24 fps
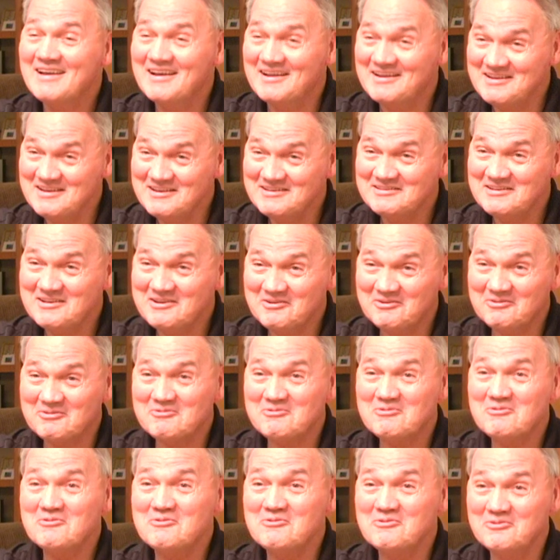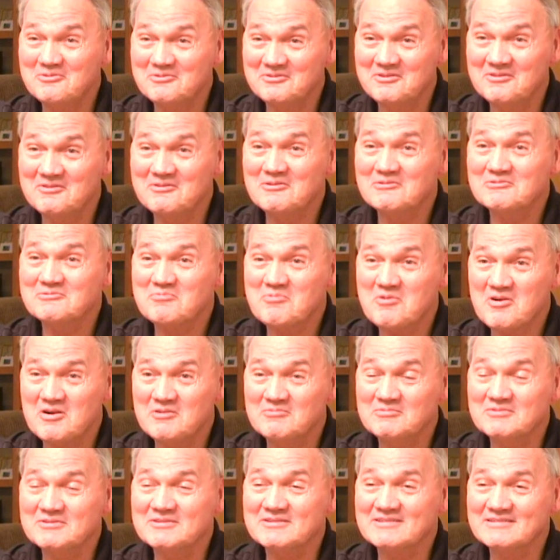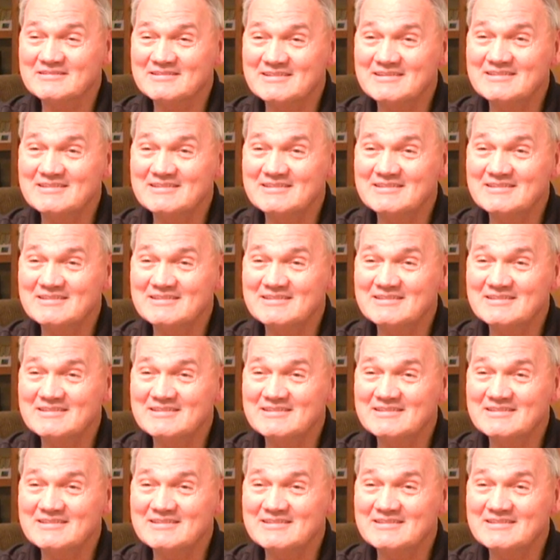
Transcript: and he's held true to those promises.